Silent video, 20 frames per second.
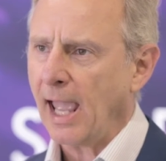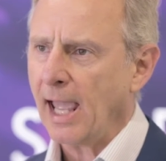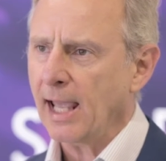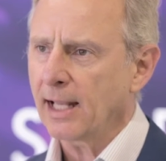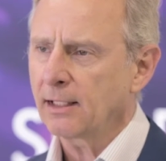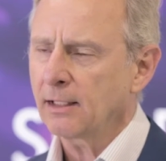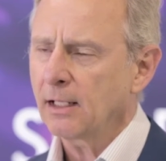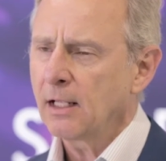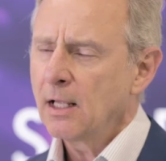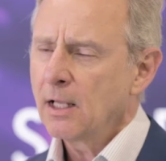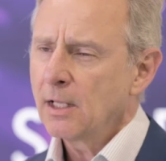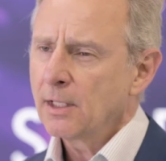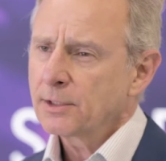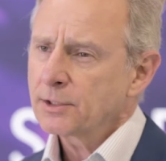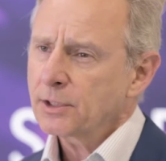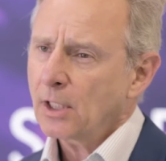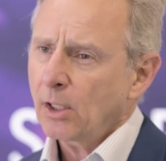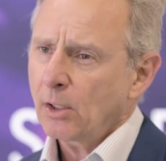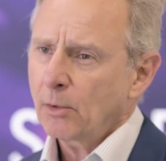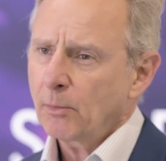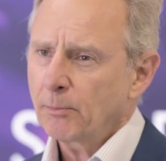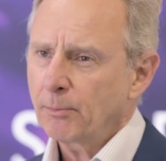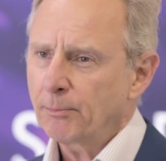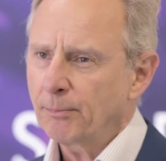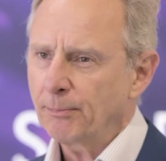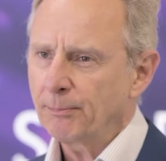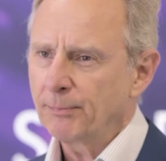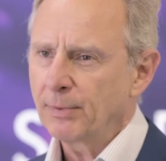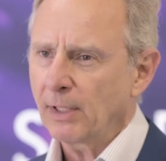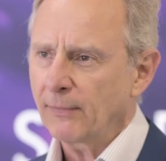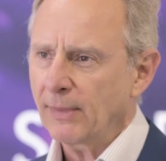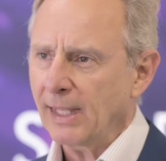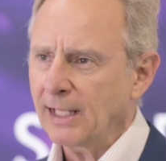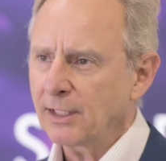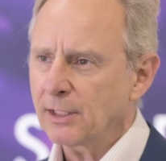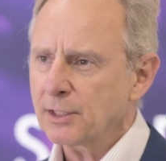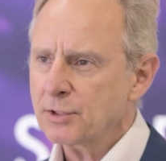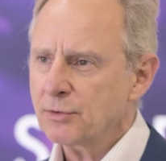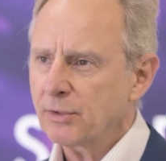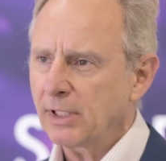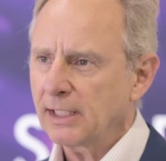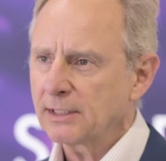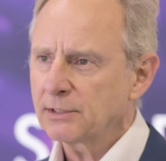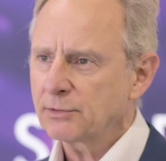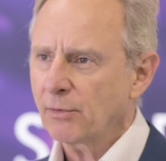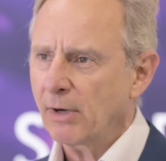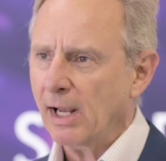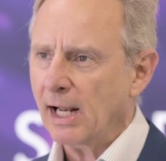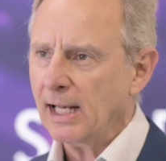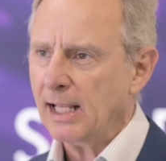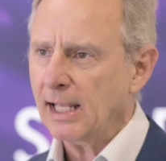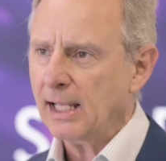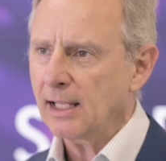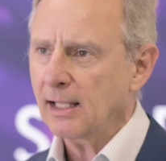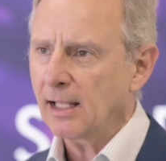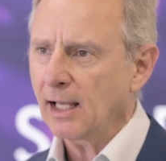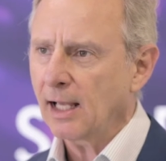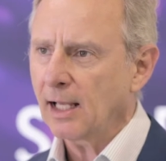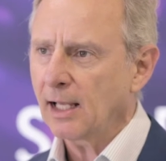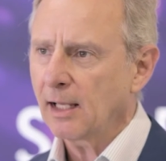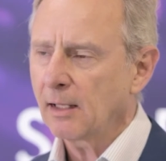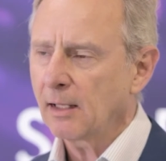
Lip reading: And so, you know, the industry is really